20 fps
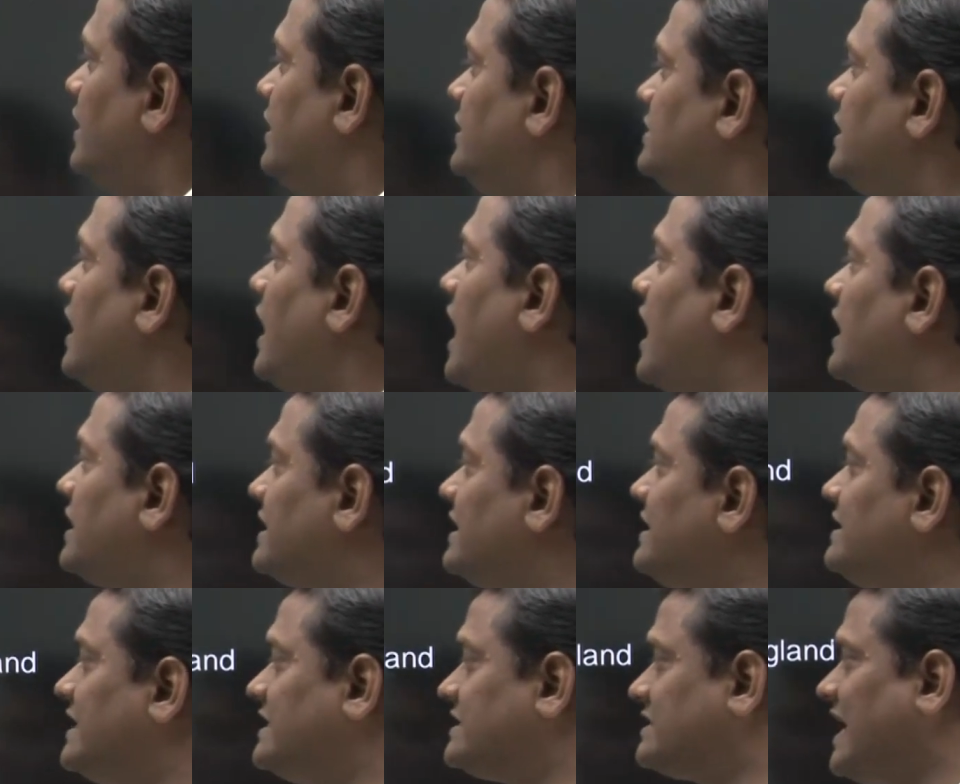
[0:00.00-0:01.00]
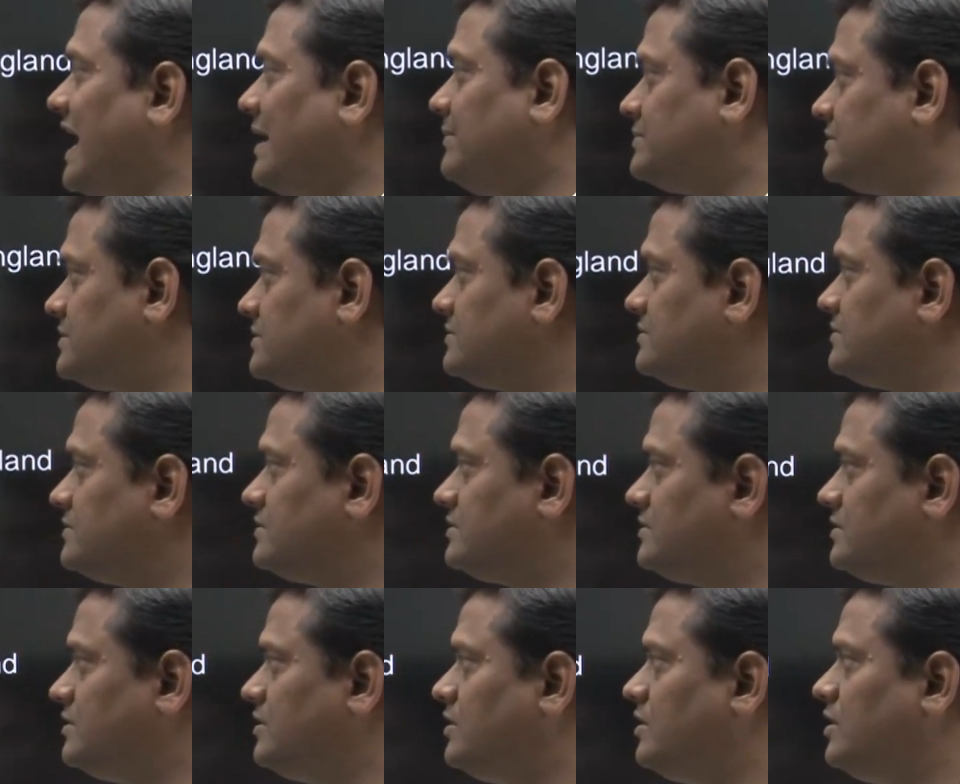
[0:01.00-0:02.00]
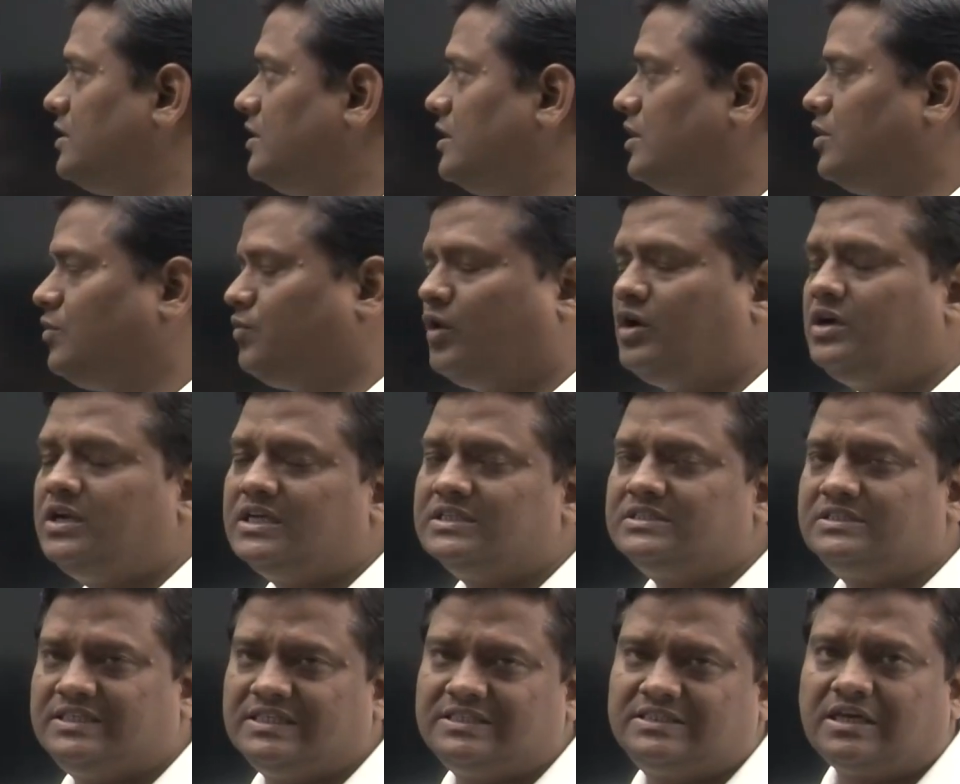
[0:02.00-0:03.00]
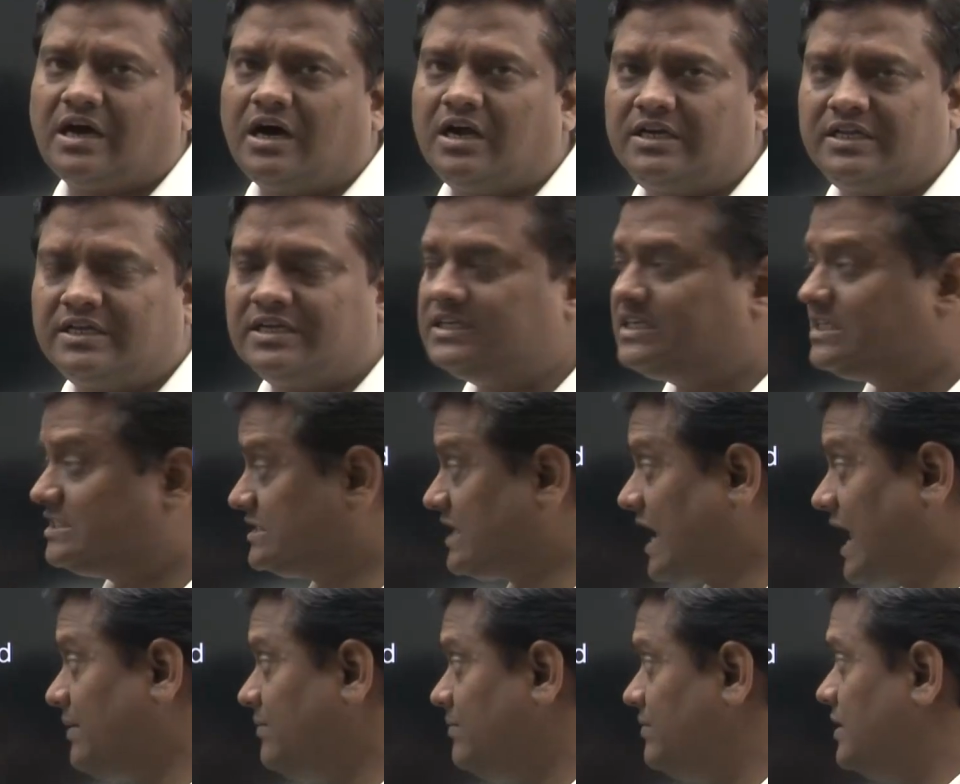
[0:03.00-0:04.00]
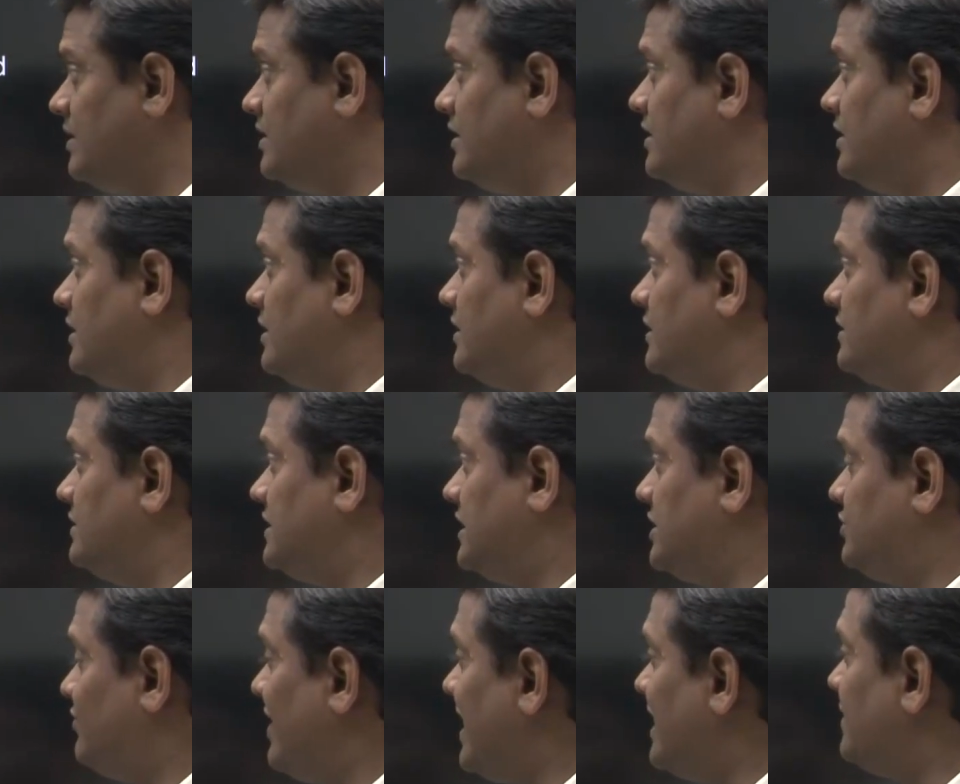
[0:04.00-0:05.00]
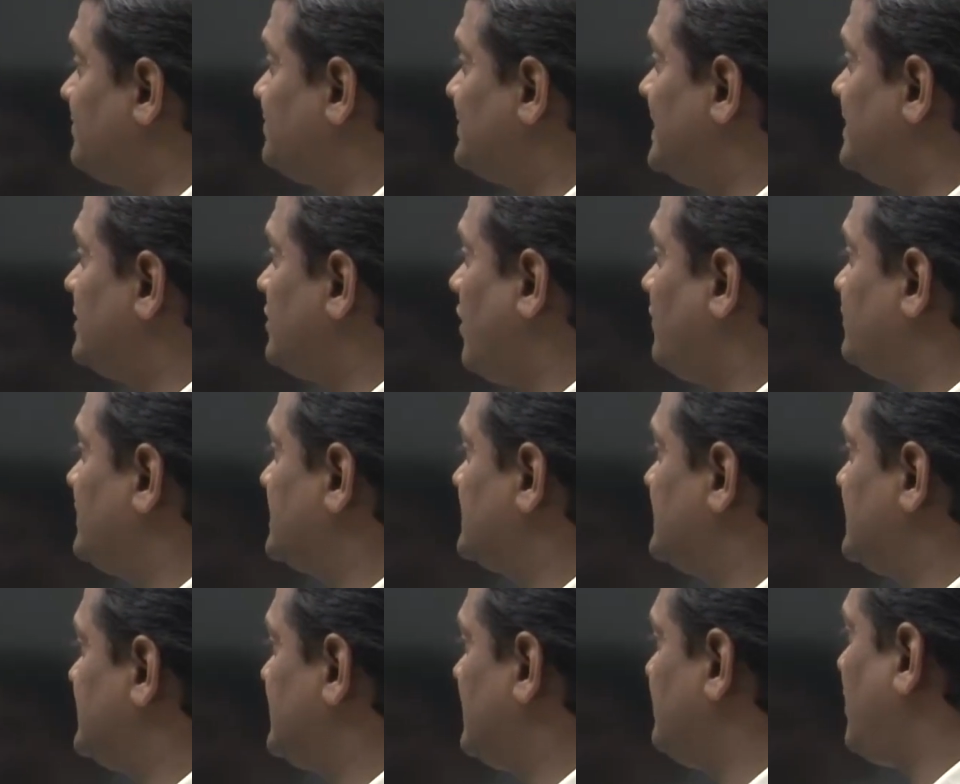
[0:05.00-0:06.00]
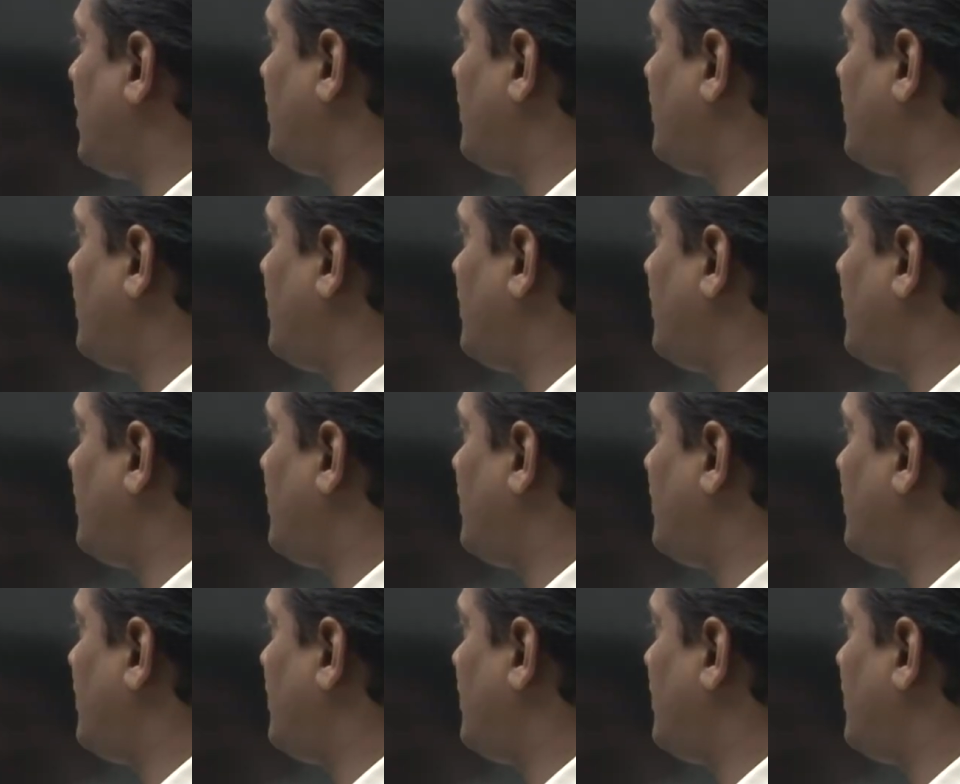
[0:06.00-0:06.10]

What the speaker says: The article describes. What does this article describe? The development of the system